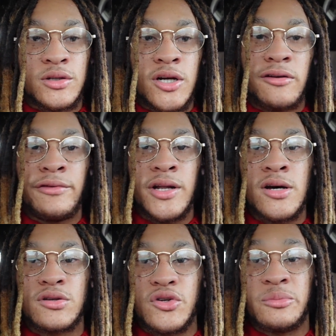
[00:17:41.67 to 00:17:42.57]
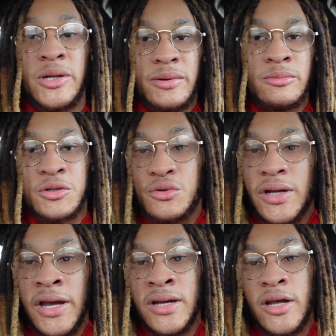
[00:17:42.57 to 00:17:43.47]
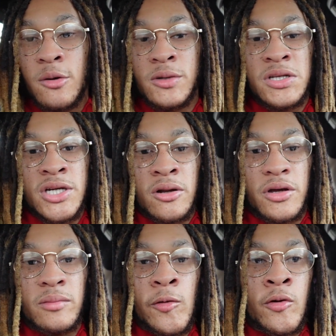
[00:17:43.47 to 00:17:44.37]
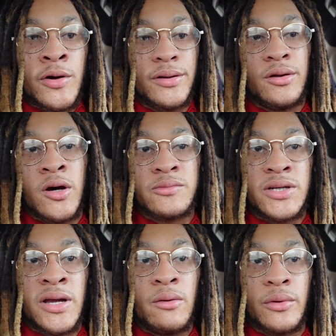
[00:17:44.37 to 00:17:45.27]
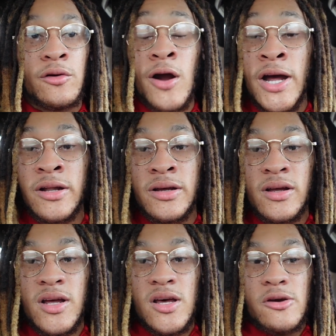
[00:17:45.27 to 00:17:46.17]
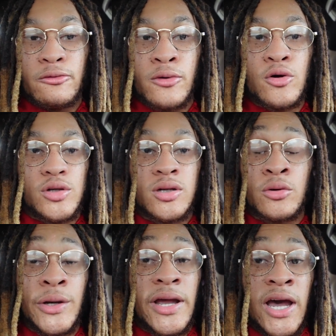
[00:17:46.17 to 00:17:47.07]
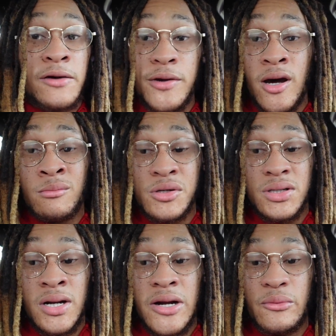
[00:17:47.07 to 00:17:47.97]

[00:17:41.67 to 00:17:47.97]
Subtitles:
Share the video to as many people as you can to help the channel keep growing, you know what I'm saying? We grinding, road to 3K, we almost there.